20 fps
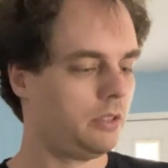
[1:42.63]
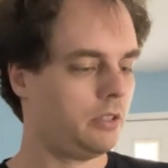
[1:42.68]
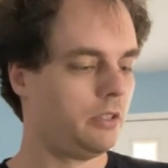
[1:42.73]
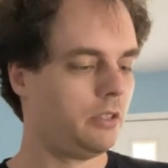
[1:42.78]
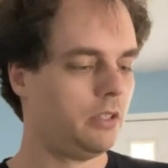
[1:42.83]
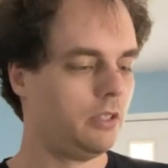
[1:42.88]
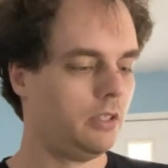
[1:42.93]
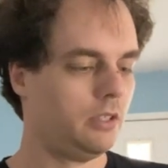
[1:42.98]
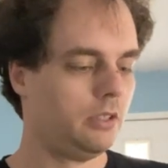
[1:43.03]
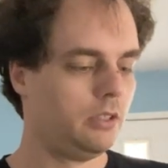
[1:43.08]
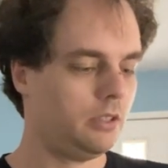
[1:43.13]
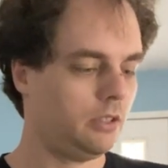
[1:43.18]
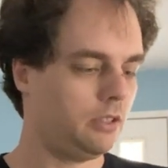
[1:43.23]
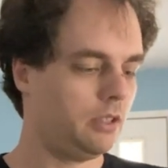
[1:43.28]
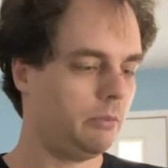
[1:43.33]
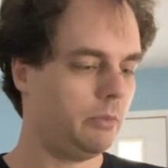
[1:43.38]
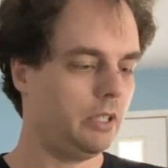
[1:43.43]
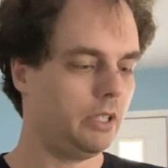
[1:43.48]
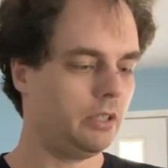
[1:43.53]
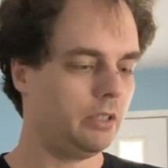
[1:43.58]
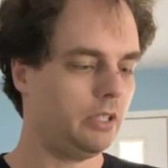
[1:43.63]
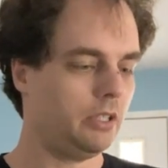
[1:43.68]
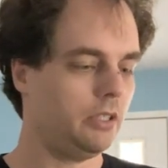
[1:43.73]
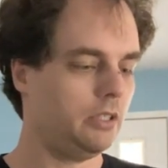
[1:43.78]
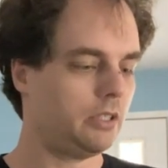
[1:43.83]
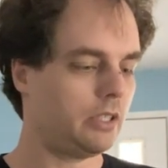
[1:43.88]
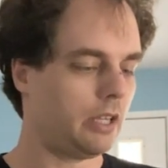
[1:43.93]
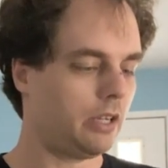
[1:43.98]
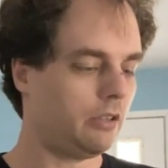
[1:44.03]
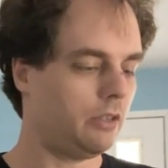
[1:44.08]
Let me get
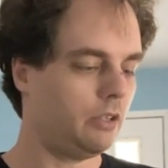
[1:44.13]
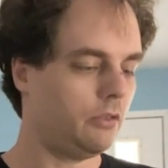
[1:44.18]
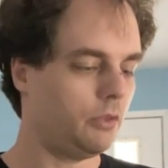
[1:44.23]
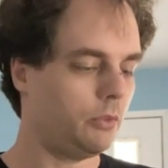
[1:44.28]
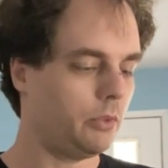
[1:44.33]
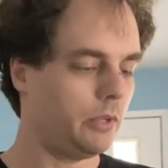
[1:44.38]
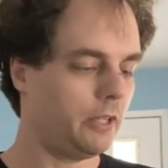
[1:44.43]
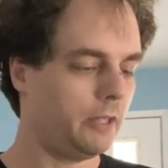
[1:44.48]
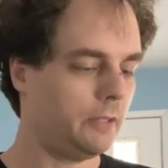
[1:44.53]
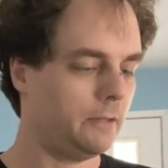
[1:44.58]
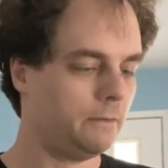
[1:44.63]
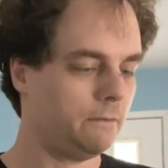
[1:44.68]
these out of the way.